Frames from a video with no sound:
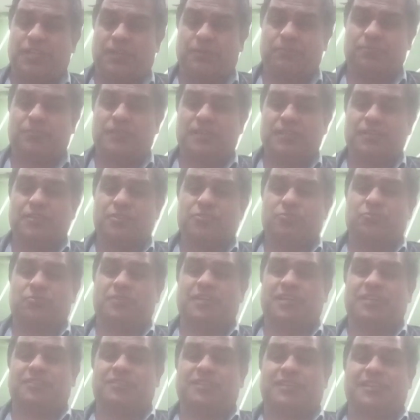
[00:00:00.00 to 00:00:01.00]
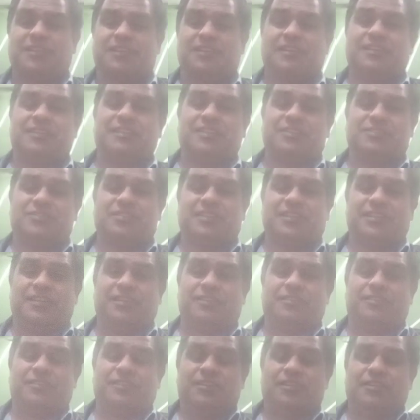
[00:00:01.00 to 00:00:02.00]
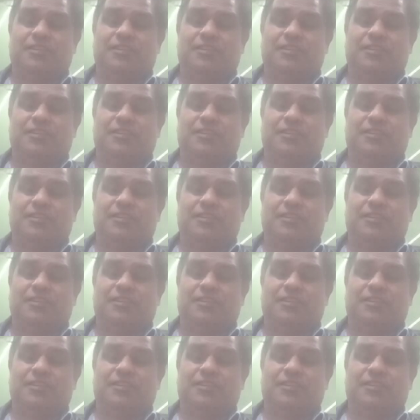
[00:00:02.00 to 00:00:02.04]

them to get the earliest hearing